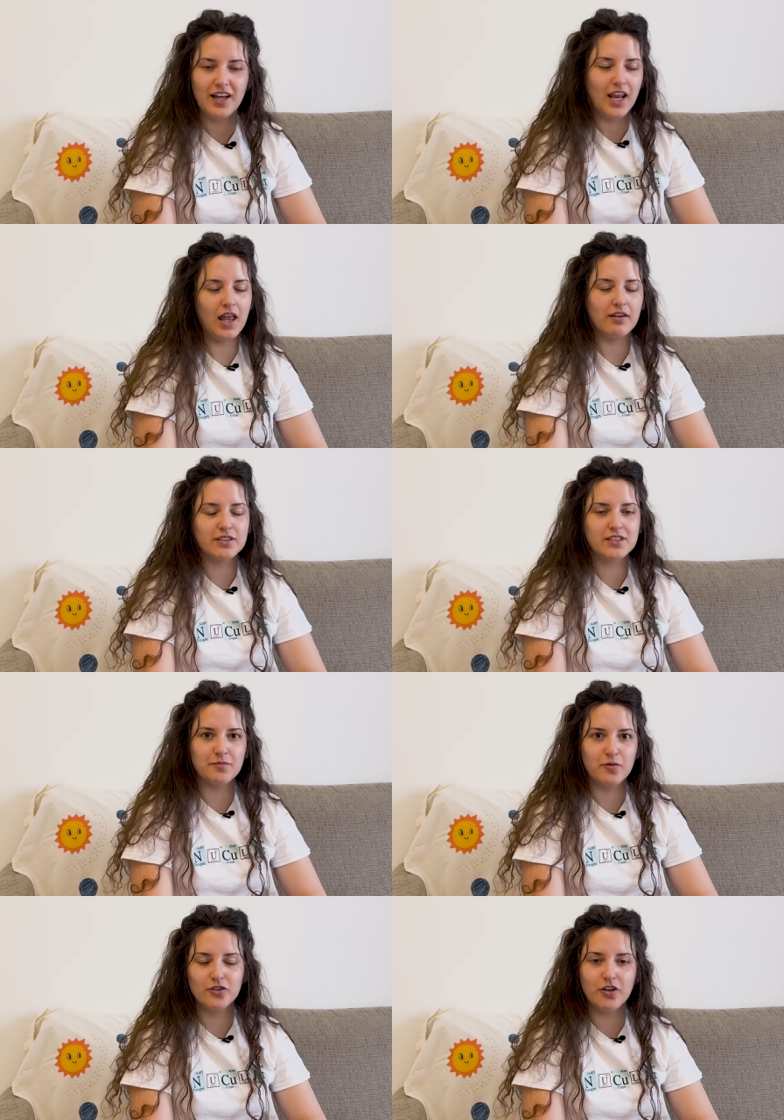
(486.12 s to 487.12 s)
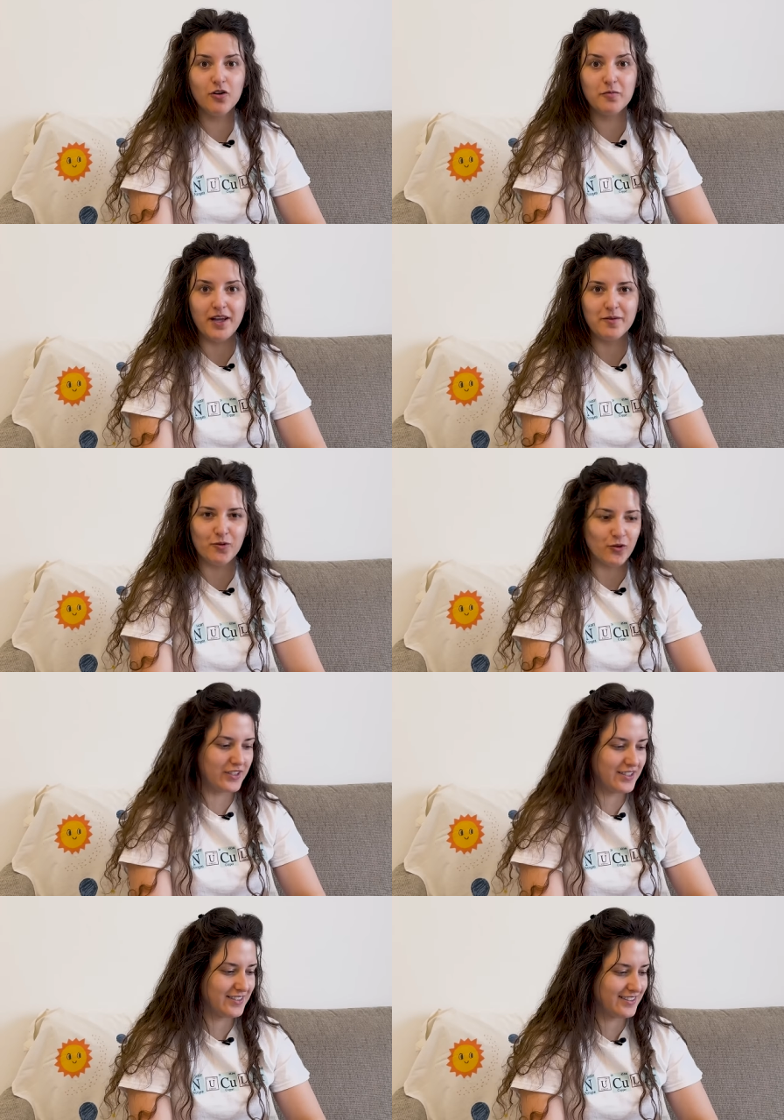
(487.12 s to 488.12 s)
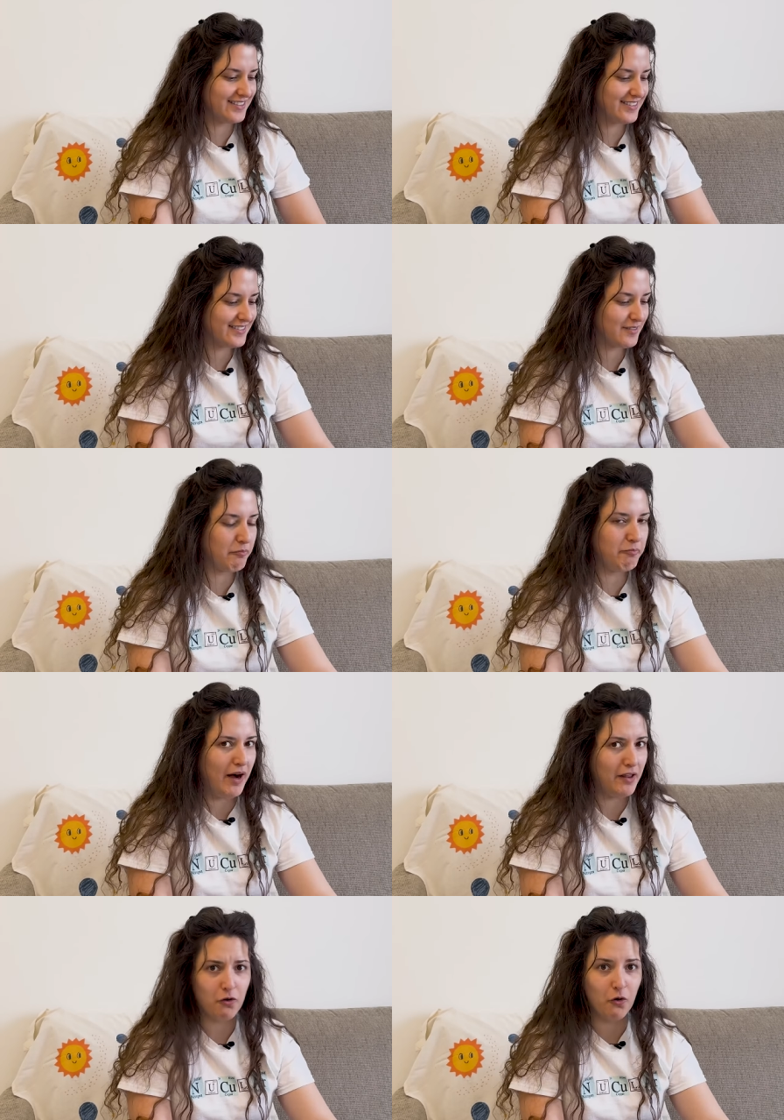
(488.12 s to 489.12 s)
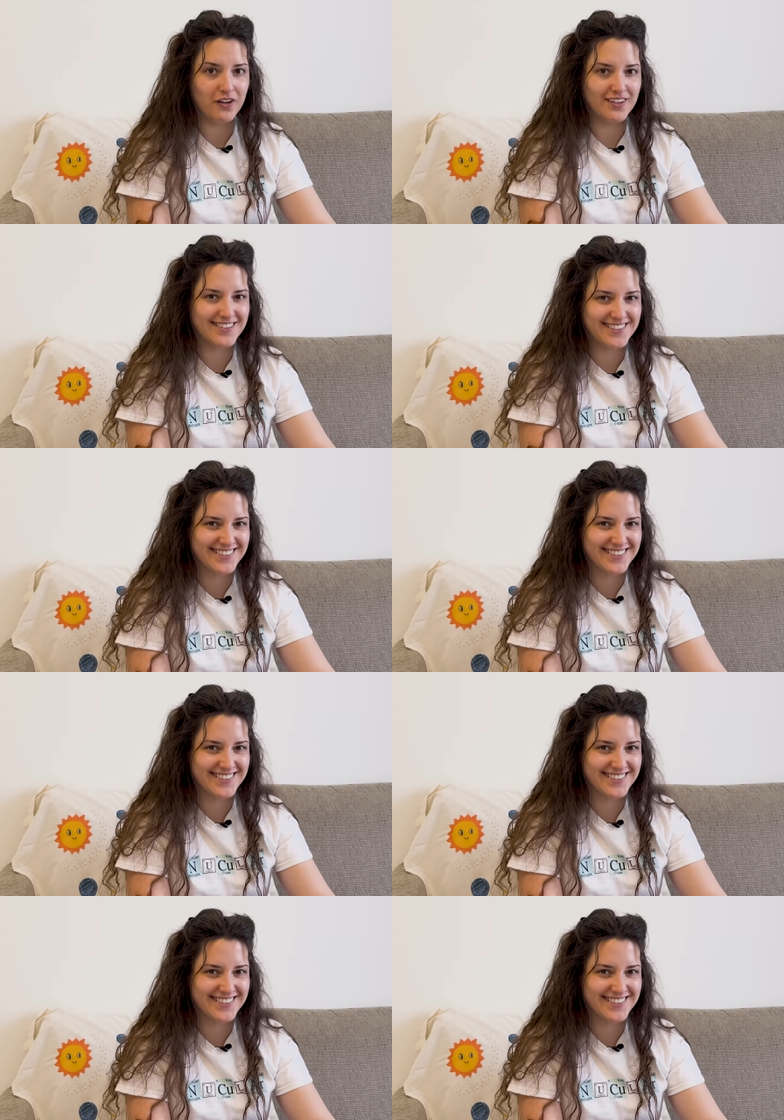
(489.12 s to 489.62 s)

I lavish upon all my employees. Bath oils?